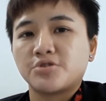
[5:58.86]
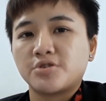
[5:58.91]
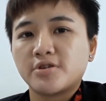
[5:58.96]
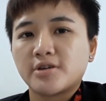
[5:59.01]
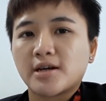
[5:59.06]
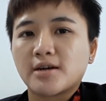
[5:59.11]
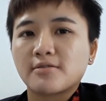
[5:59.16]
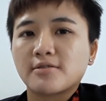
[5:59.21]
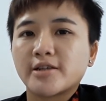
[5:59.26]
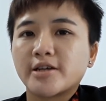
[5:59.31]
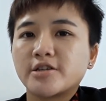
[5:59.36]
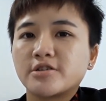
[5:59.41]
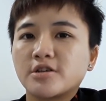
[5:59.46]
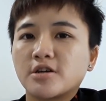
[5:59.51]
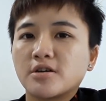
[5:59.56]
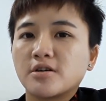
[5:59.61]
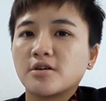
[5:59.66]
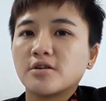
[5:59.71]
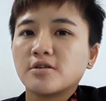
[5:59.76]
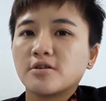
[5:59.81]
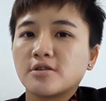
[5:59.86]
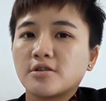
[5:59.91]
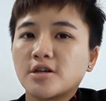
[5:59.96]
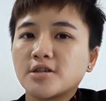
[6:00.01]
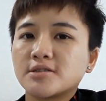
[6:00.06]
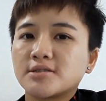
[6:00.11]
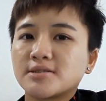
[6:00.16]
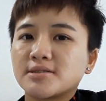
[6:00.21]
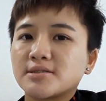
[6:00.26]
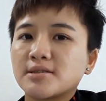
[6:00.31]
you need to calculate your
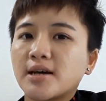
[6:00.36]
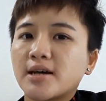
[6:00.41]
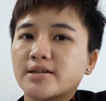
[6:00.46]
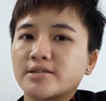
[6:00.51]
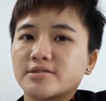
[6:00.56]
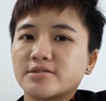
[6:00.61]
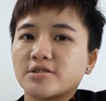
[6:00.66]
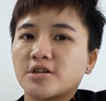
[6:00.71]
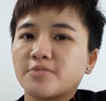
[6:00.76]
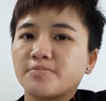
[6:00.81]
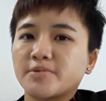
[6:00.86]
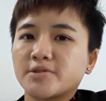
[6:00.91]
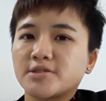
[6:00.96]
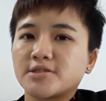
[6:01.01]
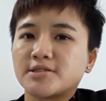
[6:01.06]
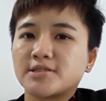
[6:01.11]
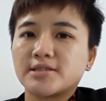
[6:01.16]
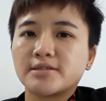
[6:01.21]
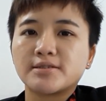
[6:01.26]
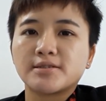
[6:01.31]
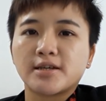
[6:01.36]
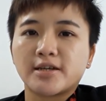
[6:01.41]
lot size or position